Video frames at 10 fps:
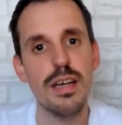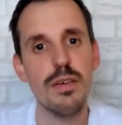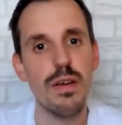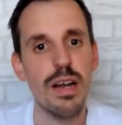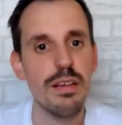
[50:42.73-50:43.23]

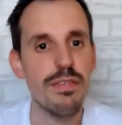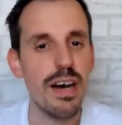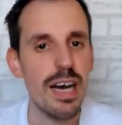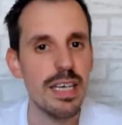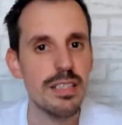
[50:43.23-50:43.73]

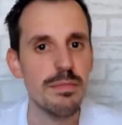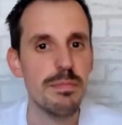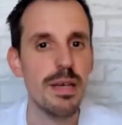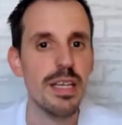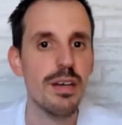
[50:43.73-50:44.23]
clarified
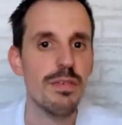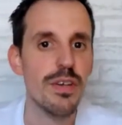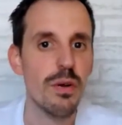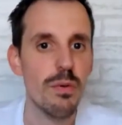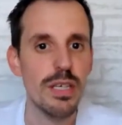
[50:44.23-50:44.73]
many of
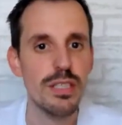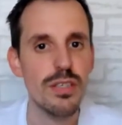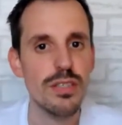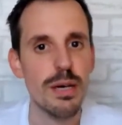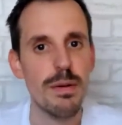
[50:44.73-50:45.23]
your
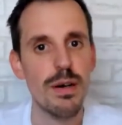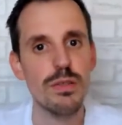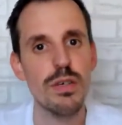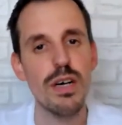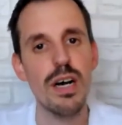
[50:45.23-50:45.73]
questions about
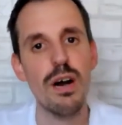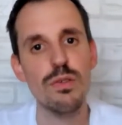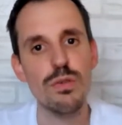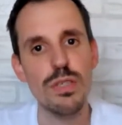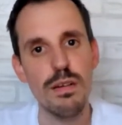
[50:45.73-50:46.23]
how
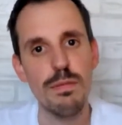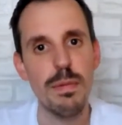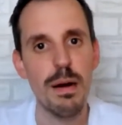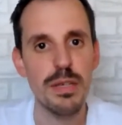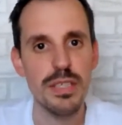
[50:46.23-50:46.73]
to
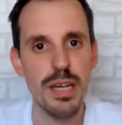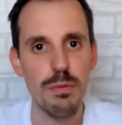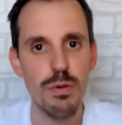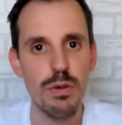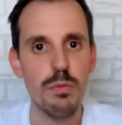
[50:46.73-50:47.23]
self-publish a
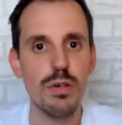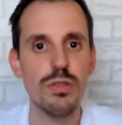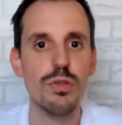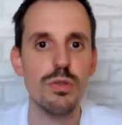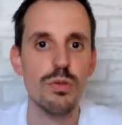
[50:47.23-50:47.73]
book, what
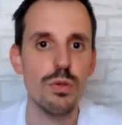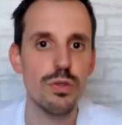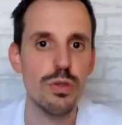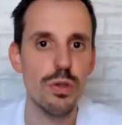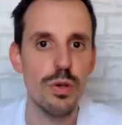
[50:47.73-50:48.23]
tools
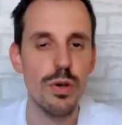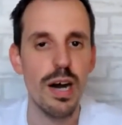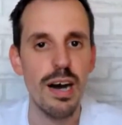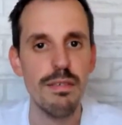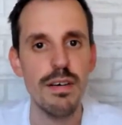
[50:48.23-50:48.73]
do you
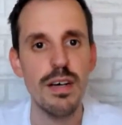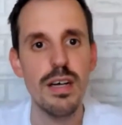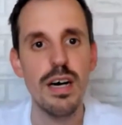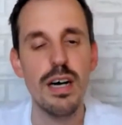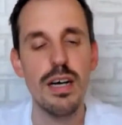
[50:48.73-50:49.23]
have,
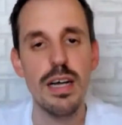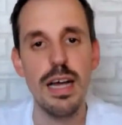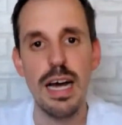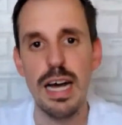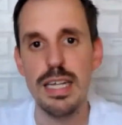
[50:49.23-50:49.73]

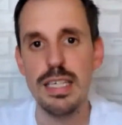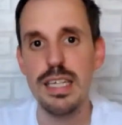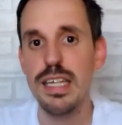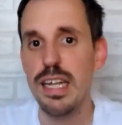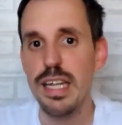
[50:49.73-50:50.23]
and
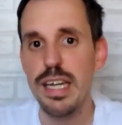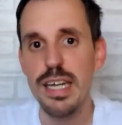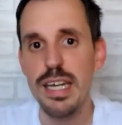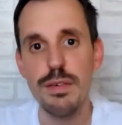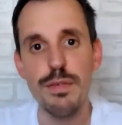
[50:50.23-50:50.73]
in any
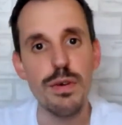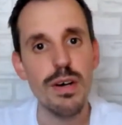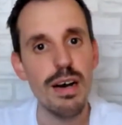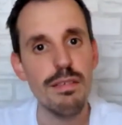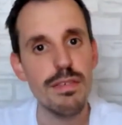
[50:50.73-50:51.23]
case, if you
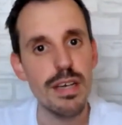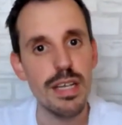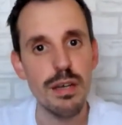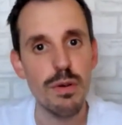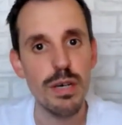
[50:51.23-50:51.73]
have
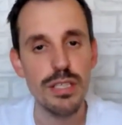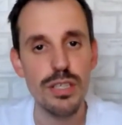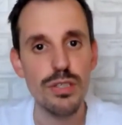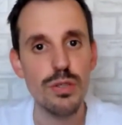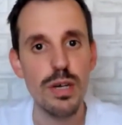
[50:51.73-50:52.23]
any
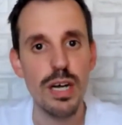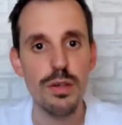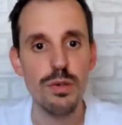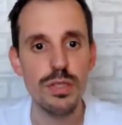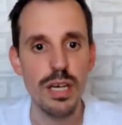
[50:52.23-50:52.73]
questions, you can
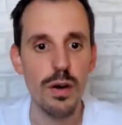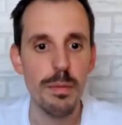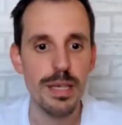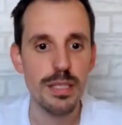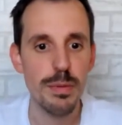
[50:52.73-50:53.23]
use the
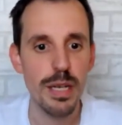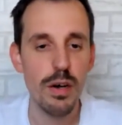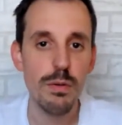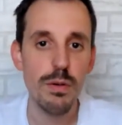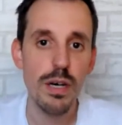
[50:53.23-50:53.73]
comments
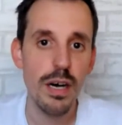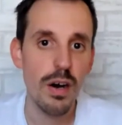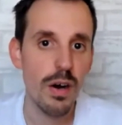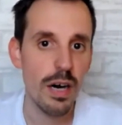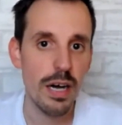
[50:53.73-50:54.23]
below,
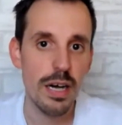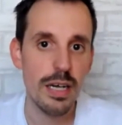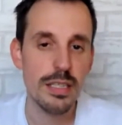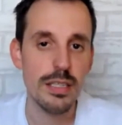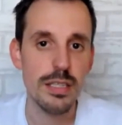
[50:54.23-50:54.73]

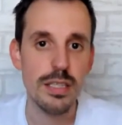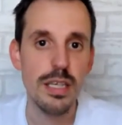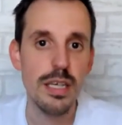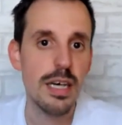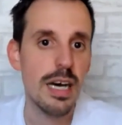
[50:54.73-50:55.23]
and
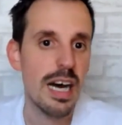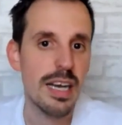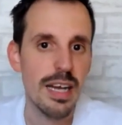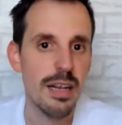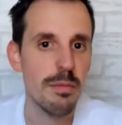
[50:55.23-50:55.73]

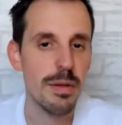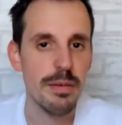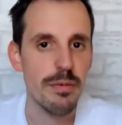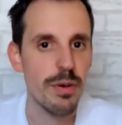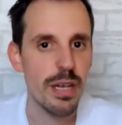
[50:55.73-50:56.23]
I'll be
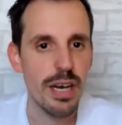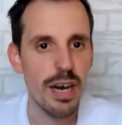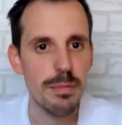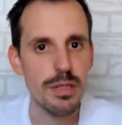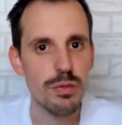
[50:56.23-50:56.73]
really
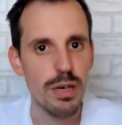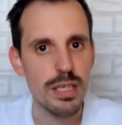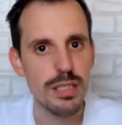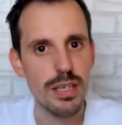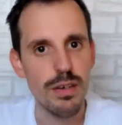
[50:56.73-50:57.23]
happy to
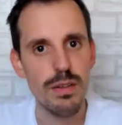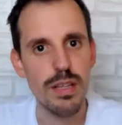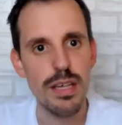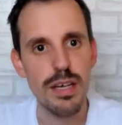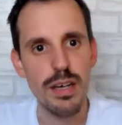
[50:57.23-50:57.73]
answer all
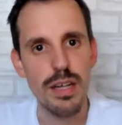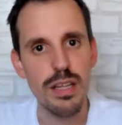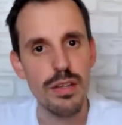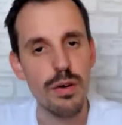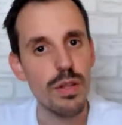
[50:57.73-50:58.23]

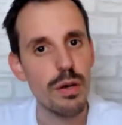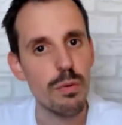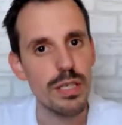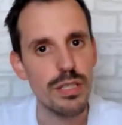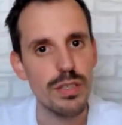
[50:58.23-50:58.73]
the
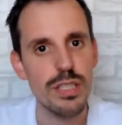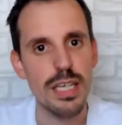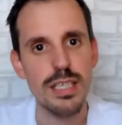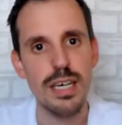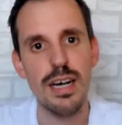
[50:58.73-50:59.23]
questions
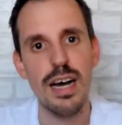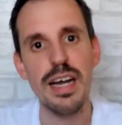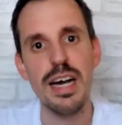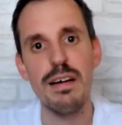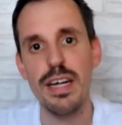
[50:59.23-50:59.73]
that I
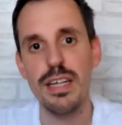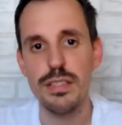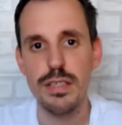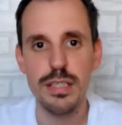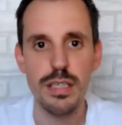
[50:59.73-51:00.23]
haven't
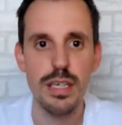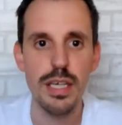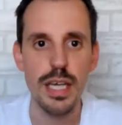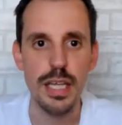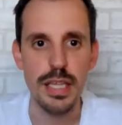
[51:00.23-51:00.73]
answered
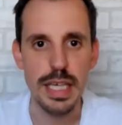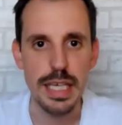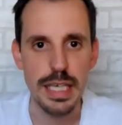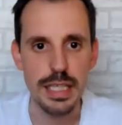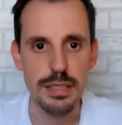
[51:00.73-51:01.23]
in
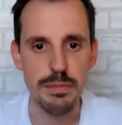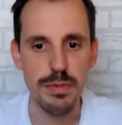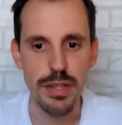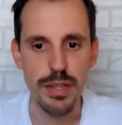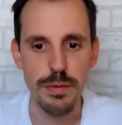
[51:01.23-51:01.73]
this
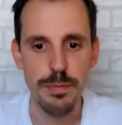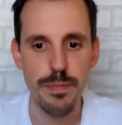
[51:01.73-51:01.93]
video.